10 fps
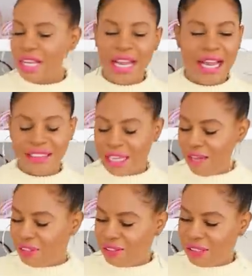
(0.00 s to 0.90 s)
I had to
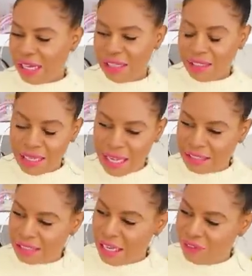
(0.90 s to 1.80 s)
have it. I, I
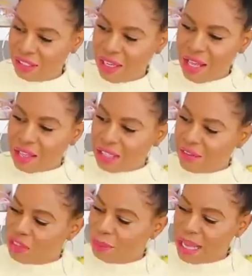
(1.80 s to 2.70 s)
had to have it.
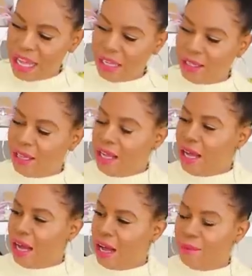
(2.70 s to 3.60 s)
Love the bag.
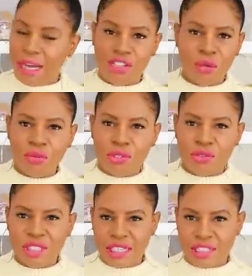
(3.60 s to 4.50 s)
Um, I don't
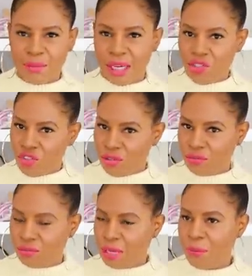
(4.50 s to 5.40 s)
use it as much.
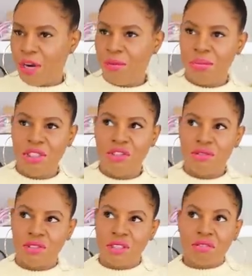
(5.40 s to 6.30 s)
I probably
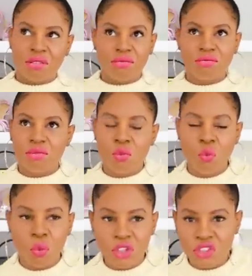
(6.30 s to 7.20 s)
used it
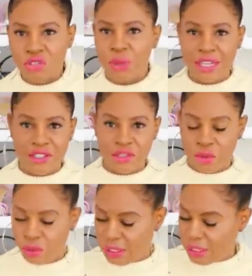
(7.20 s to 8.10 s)
once or twice this
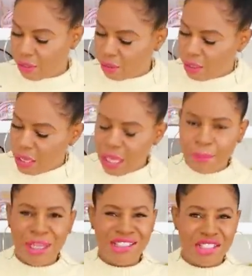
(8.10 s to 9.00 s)
whole year
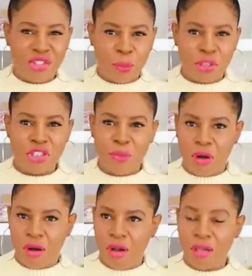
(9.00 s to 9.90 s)
because it's super
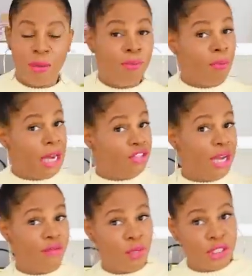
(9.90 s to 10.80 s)
small. Mind you,
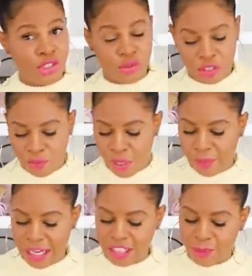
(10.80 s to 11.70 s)
I have no issues with small
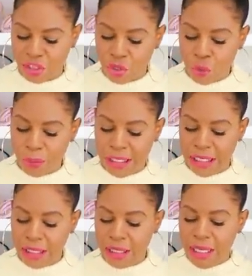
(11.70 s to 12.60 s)
bags, but the
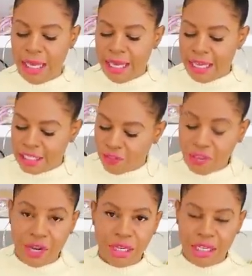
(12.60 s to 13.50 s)
opening is
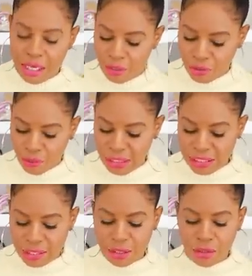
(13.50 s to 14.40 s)
very narrow. So it
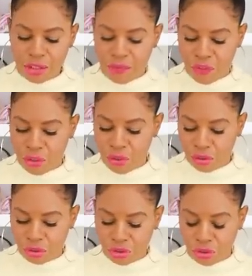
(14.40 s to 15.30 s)
is a little
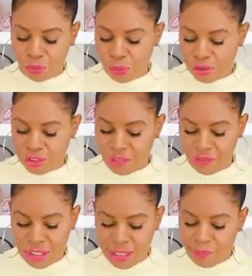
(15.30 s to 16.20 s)
difficult to put
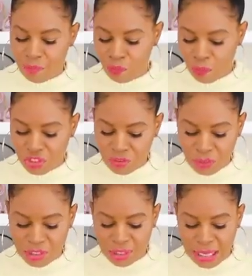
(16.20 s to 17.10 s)
stuff in it, which
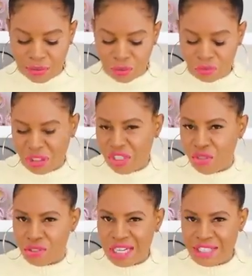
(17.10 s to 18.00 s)
means I don't really
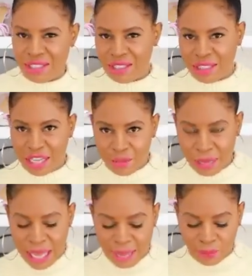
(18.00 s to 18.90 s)
use it as a day
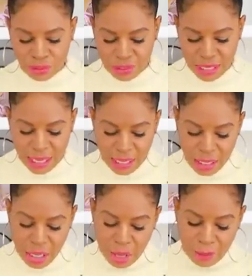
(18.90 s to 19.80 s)
bag per
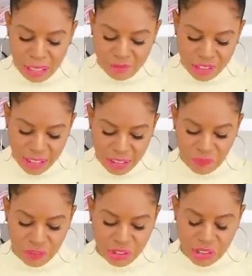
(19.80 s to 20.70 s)
se, but I've taken
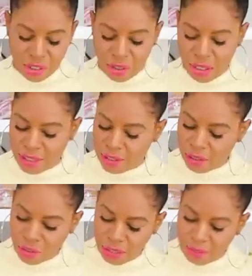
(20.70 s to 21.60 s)
it for dinner. It's
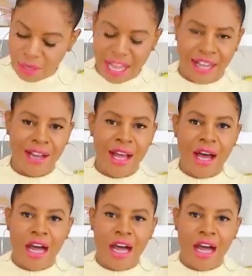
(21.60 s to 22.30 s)
still a great bag.